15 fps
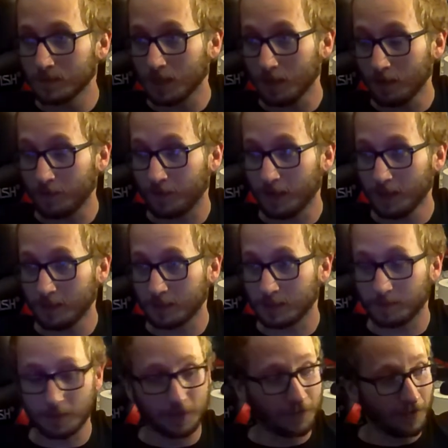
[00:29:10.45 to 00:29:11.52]
Oh, finally
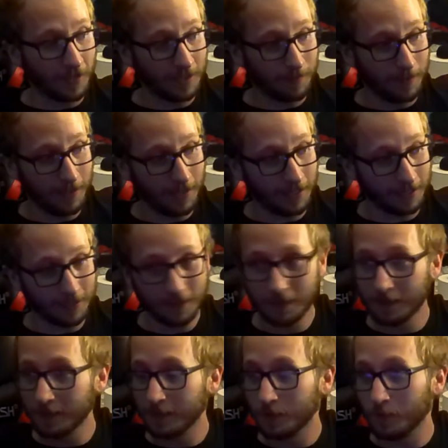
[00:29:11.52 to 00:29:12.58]
somebody's fighting back.
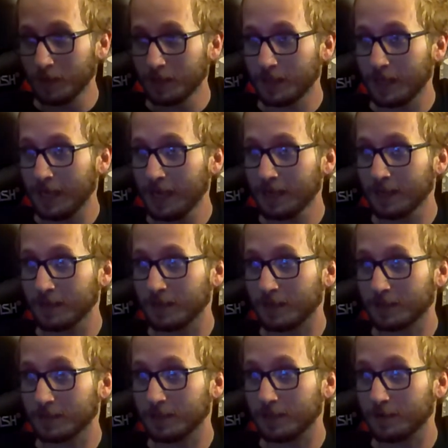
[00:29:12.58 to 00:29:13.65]
Wait, the hat got
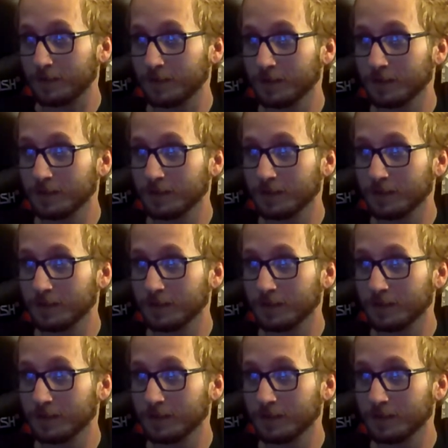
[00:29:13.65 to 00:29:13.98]
knocked off.